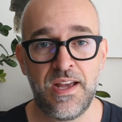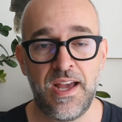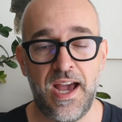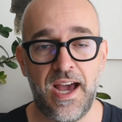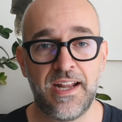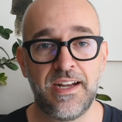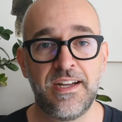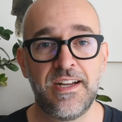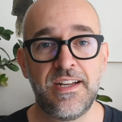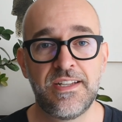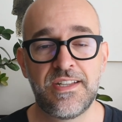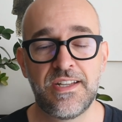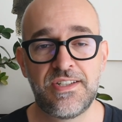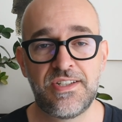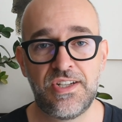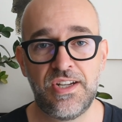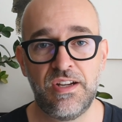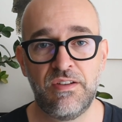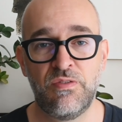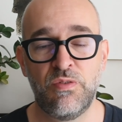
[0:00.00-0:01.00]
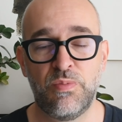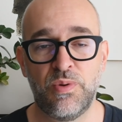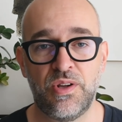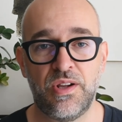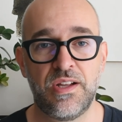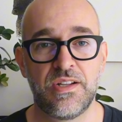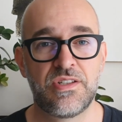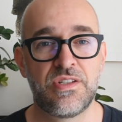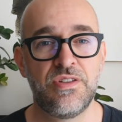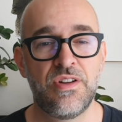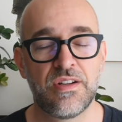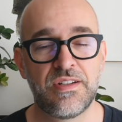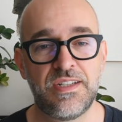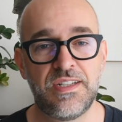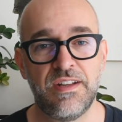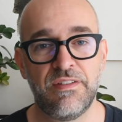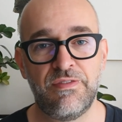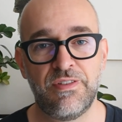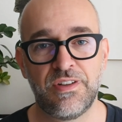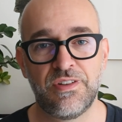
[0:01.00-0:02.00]
And it is achievable. It's not
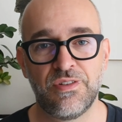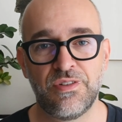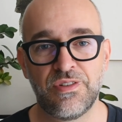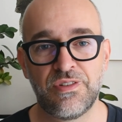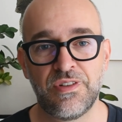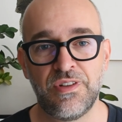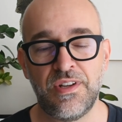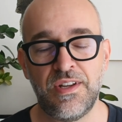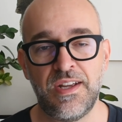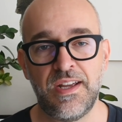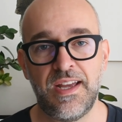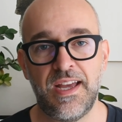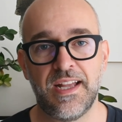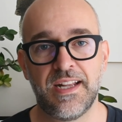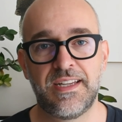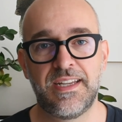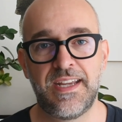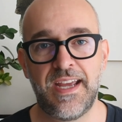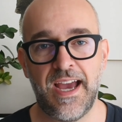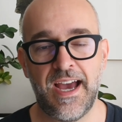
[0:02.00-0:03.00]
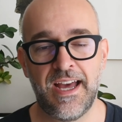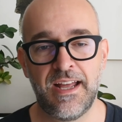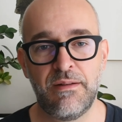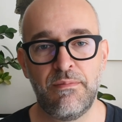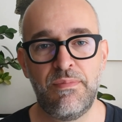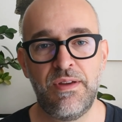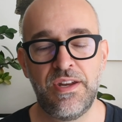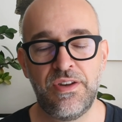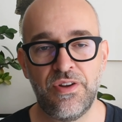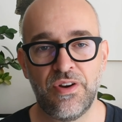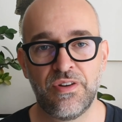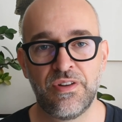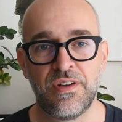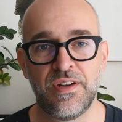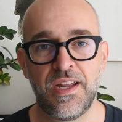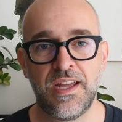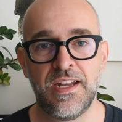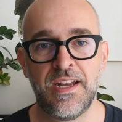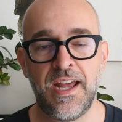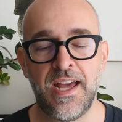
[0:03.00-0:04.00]
difficult. It can be done
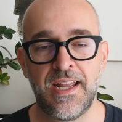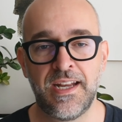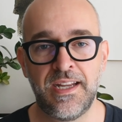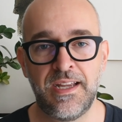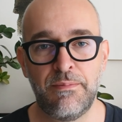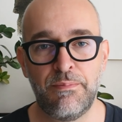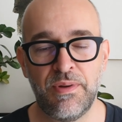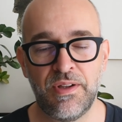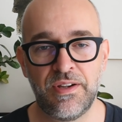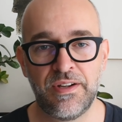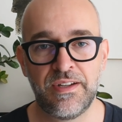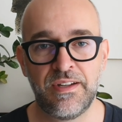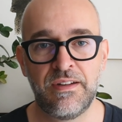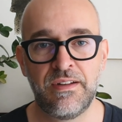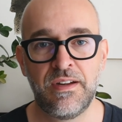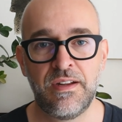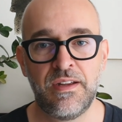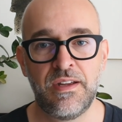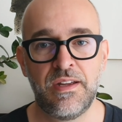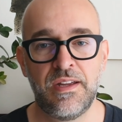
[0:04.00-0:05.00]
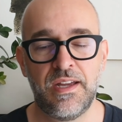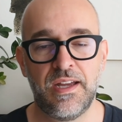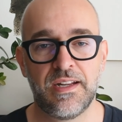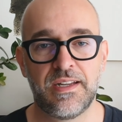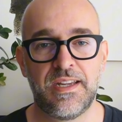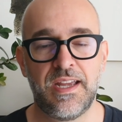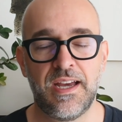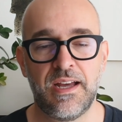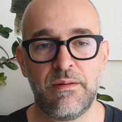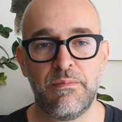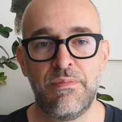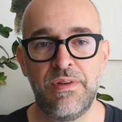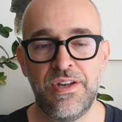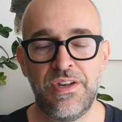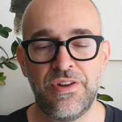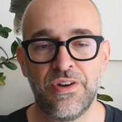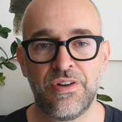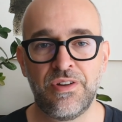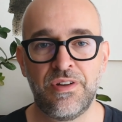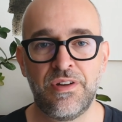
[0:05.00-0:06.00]
in any building. It can be
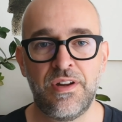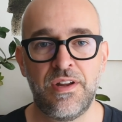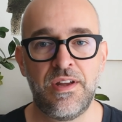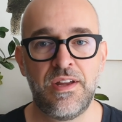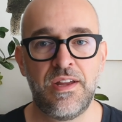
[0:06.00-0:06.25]
done